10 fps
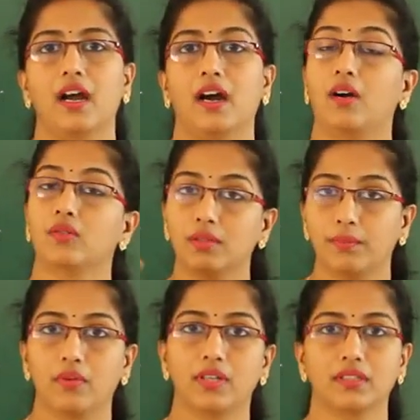how the
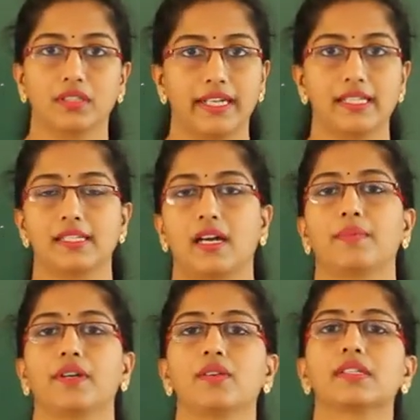pollen grains are
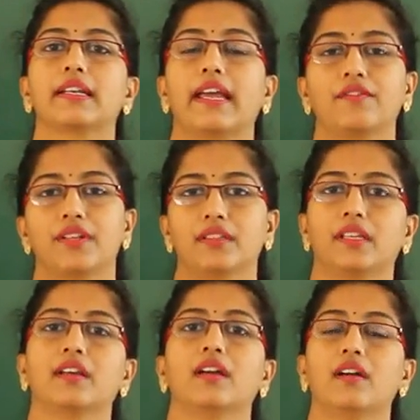produced, and
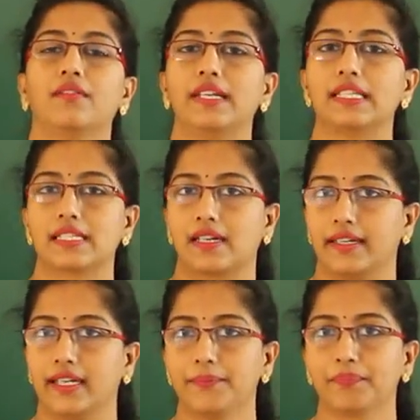everything we
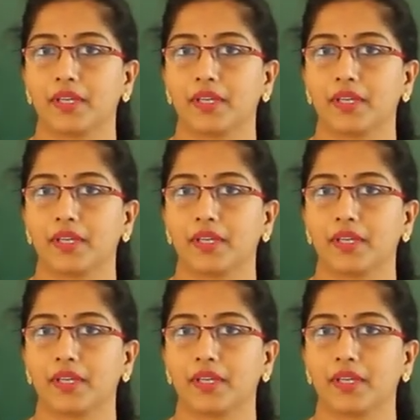studied.